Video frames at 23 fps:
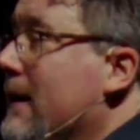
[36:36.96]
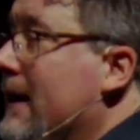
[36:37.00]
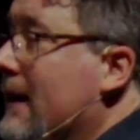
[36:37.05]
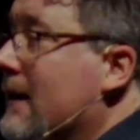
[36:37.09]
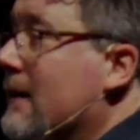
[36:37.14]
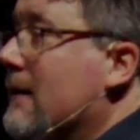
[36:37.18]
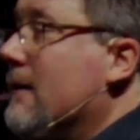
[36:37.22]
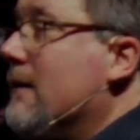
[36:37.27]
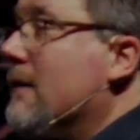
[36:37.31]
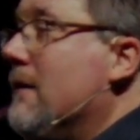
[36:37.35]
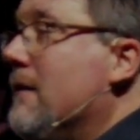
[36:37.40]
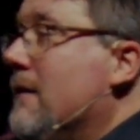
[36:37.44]
me?
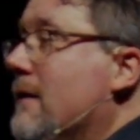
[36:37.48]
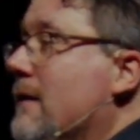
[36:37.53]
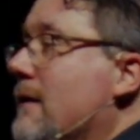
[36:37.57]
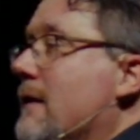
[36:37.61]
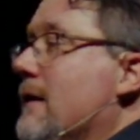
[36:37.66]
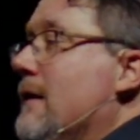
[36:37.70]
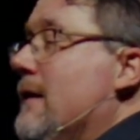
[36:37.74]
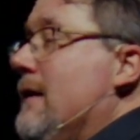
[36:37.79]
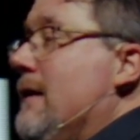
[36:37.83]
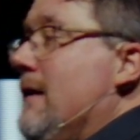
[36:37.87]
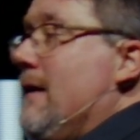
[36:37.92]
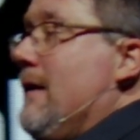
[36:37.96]

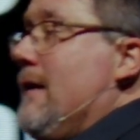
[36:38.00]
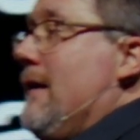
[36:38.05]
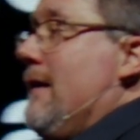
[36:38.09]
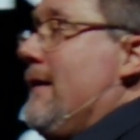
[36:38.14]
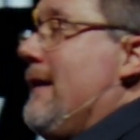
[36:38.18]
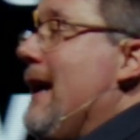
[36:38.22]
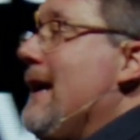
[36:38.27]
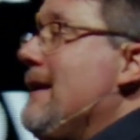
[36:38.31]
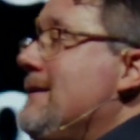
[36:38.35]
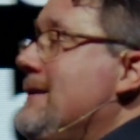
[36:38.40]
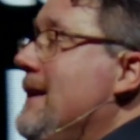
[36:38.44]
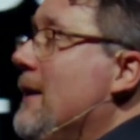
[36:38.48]

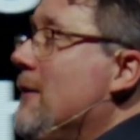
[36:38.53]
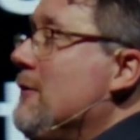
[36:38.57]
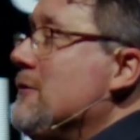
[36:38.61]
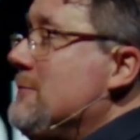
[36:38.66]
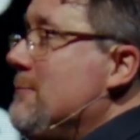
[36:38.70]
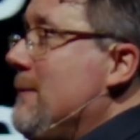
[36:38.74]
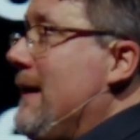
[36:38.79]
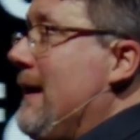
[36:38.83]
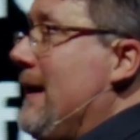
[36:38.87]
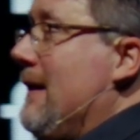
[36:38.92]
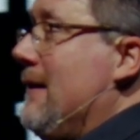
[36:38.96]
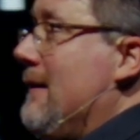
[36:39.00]
That
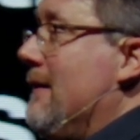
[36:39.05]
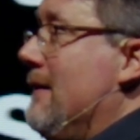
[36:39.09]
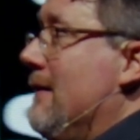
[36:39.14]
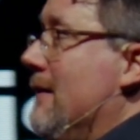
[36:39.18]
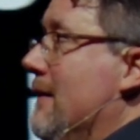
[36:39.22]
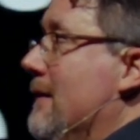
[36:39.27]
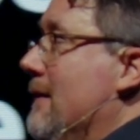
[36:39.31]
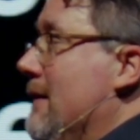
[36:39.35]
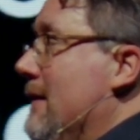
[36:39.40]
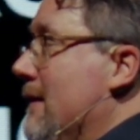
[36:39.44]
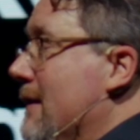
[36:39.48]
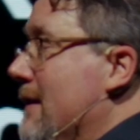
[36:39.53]
tells me
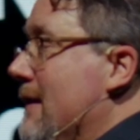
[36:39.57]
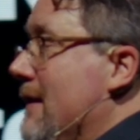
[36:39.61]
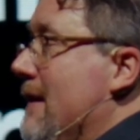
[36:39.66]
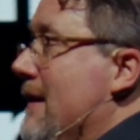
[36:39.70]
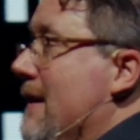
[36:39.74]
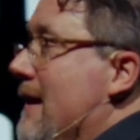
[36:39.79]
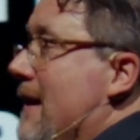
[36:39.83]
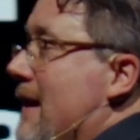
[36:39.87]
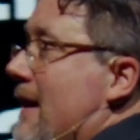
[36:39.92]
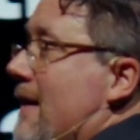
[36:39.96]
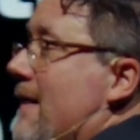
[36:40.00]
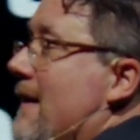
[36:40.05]

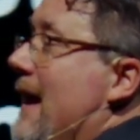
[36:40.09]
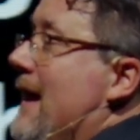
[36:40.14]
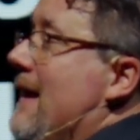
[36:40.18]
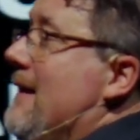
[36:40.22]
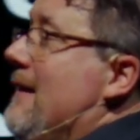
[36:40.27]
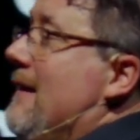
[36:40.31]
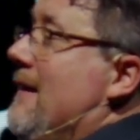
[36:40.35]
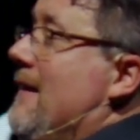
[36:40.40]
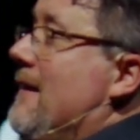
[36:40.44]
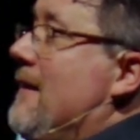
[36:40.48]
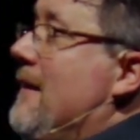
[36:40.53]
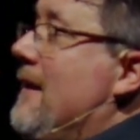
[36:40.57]

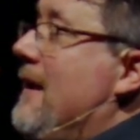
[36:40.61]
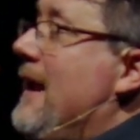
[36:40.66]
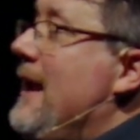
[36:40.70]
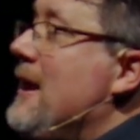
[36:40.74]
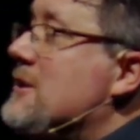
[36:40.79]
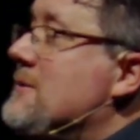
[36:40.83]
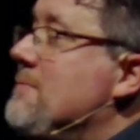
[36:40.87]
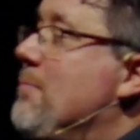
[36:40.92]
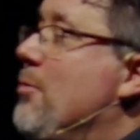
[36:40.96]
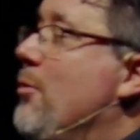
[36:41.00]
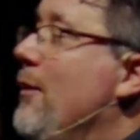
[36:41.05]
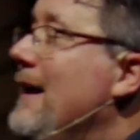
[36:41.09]
that
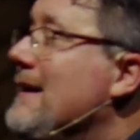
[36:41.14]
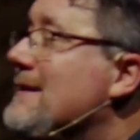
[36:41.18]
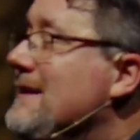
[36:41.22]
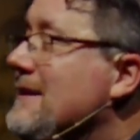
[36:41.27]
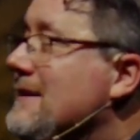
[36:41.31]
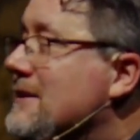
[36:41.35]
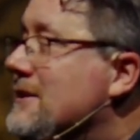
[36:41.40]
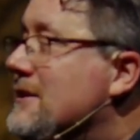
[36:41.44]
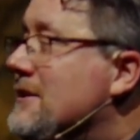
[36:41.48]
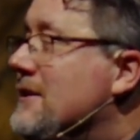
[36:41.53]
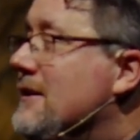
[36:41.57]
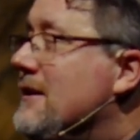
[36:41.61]
his
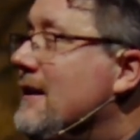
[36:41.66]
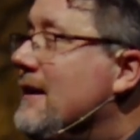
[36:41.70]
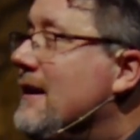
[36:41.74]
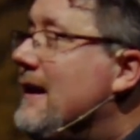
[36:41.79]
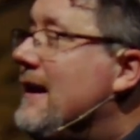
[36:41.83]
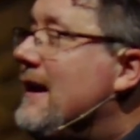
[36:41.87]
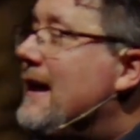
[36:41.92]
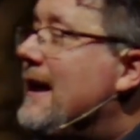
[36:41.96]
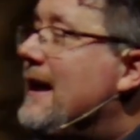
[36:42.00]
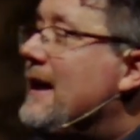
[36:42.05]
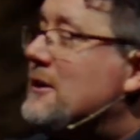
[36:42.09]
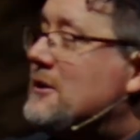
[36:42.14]
presence,
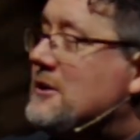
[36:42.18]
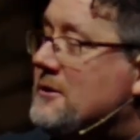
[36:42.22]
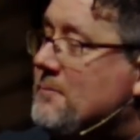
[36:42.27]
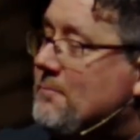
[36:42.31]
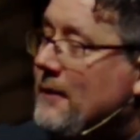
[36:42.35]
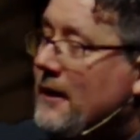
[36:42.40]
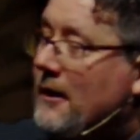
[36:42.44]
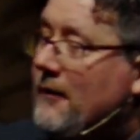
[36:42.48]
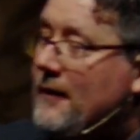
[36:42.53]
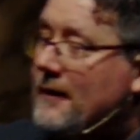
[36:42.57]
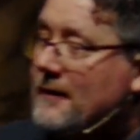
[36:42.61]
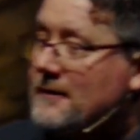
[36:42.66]
his
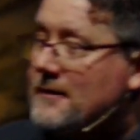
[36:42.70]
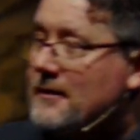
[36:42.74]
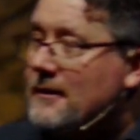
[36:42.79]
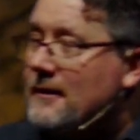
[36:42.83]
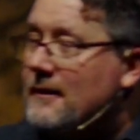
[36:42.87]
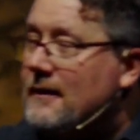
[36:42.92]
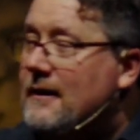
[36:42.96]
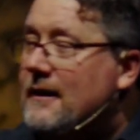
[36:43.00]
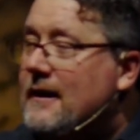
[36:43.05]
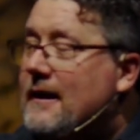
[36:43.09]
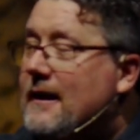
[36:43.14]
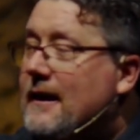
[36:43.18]
spirit,
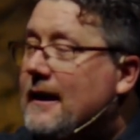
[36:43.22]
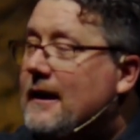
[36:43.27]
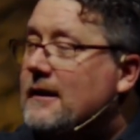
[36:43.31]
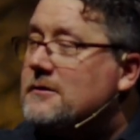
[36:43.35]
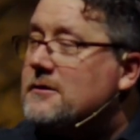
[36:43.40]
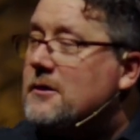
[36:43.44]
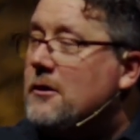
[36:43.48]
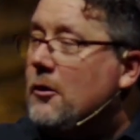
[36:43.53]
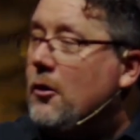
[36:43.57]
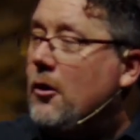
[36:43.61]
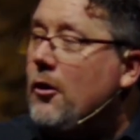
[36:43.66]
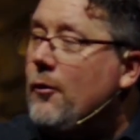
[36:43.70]

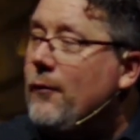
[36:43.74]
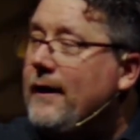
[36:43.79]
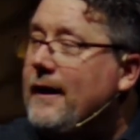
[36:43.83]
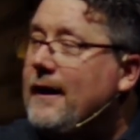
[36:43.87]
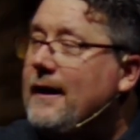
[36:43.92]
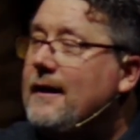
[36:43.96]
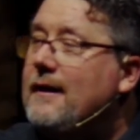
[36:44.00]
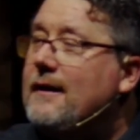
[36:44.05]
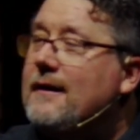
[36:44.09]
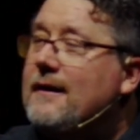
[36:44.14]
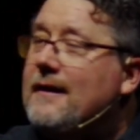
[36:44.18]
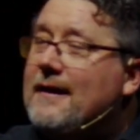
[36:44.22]
his
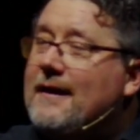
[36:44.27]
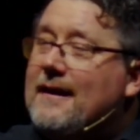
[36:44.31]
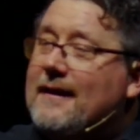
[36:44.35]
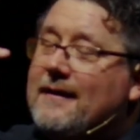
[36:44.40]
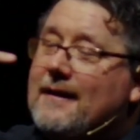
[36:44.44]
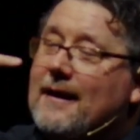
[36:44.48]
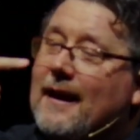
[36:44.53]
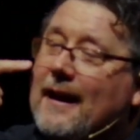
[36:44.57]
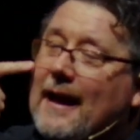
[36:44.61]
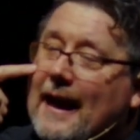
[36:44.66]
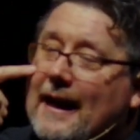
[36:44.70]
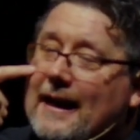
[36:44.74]
glory,
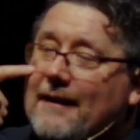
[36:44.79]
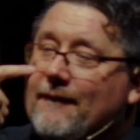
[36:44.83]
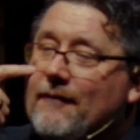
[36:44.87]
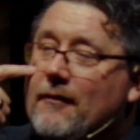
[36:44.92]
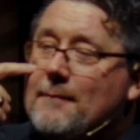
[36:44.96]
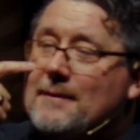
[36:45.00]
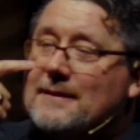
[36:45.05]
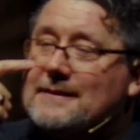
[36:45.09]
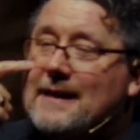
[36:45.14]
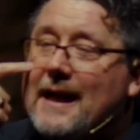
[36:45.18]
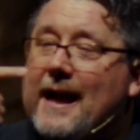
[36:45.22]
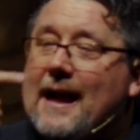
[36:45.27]
the lightning
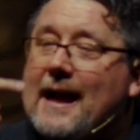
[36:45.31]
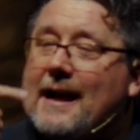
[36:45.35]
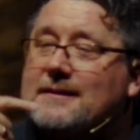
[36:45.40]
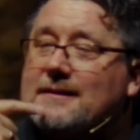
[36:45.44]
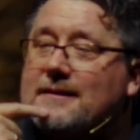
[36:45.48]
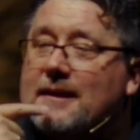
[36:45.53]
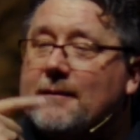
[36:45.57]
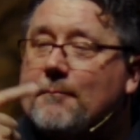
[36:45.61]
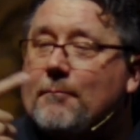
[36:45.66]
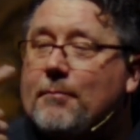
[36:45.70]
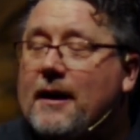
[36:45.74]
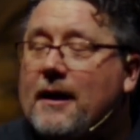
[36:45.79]
from his eyes
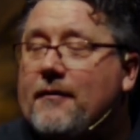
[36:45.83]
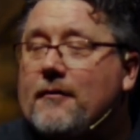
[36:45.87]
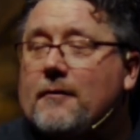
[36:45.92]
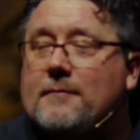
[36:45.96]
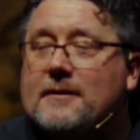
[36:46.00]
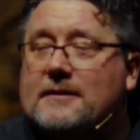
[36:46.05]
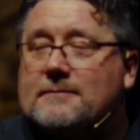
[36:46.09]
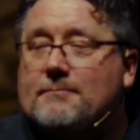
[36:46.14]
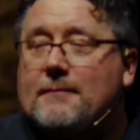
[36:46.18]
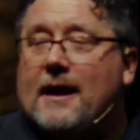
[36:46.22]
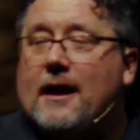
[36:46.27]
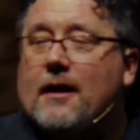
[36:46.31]
and the breath from
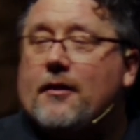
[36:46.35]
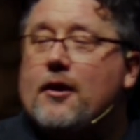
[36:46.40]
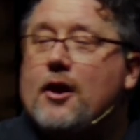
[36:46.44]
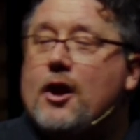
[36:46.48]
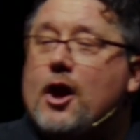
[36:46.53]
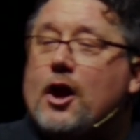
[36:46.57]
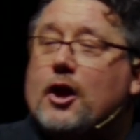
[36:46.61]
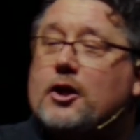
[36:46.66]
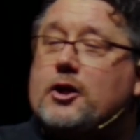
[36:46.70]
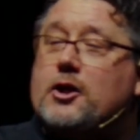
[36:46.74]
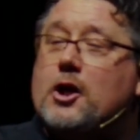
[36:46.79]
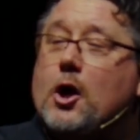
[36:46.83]
his mouth
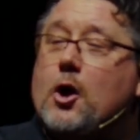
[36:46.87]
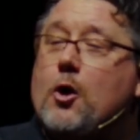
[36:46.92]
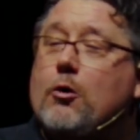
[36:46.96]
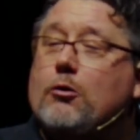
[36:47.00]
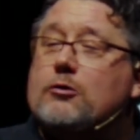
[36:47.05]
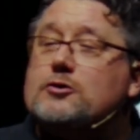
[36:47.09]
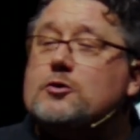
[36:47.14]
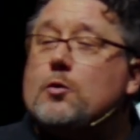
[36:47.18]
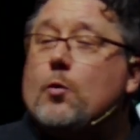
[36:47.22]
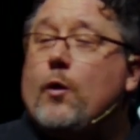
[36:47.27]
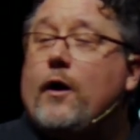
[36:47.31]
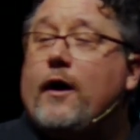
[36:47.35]

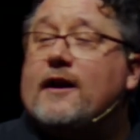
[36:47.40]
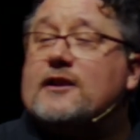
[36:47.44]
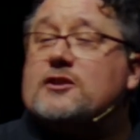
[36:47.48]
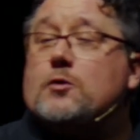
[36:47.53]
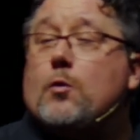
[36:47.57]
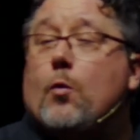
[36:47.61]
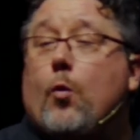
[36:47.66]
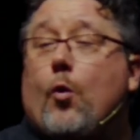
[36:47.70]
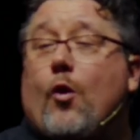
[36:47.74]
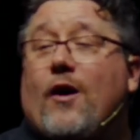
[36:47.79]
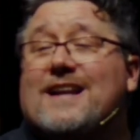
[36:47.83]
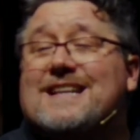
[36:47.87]
goes where it's
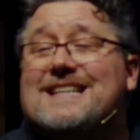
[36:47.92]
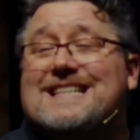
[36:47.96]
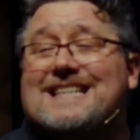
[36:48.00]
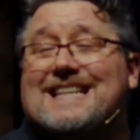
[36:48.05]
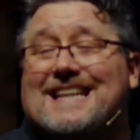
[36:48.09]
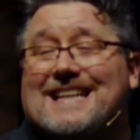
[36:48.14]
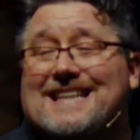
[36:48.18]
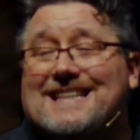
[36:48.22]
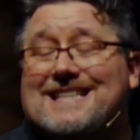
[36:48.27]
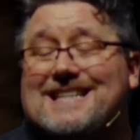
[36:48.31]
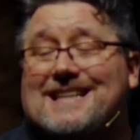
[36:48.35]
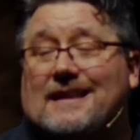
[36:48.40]

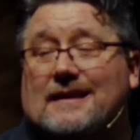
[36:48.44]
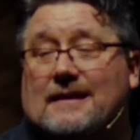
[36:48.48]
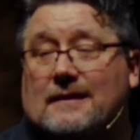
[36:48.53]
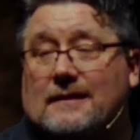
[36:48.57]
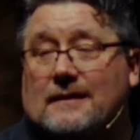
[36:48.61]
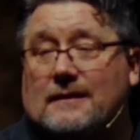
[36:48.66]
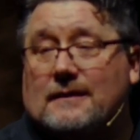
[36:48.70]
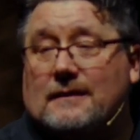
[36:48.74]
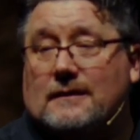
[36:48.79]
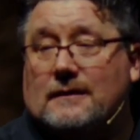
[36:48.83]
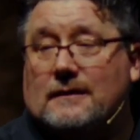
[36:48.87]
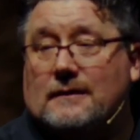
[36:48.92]
wanted
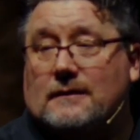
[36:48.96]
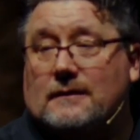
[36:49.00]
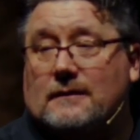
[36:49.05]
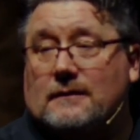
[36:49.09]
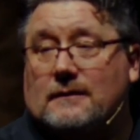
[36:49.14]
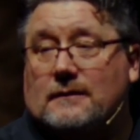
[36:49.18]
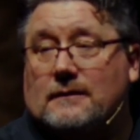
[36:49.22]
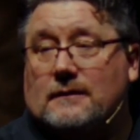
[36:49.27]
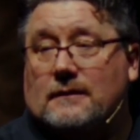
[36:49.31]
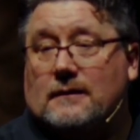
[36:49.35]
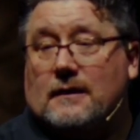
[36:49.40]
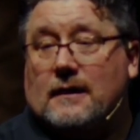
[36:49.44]

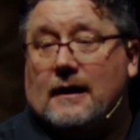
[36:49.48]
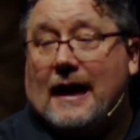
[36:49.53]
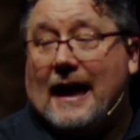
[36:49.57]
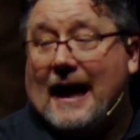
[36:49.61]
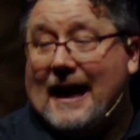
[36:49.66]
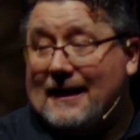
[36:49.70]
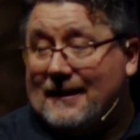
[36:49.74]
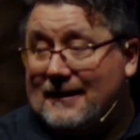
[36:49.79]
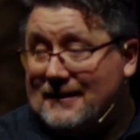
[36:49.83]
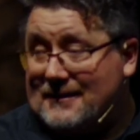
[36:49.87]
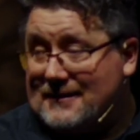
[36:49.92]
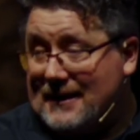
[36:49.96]

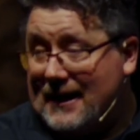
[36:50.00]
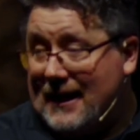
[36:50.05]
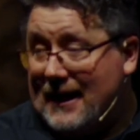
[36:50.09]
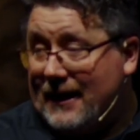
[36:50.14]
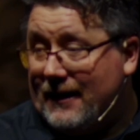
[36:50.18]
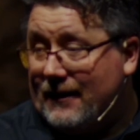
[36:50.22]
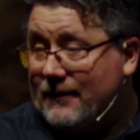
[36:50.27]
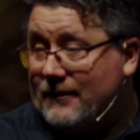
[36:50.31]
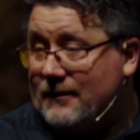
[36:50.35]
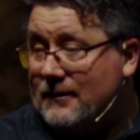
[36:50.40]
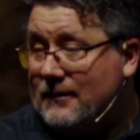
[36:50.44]
and desired.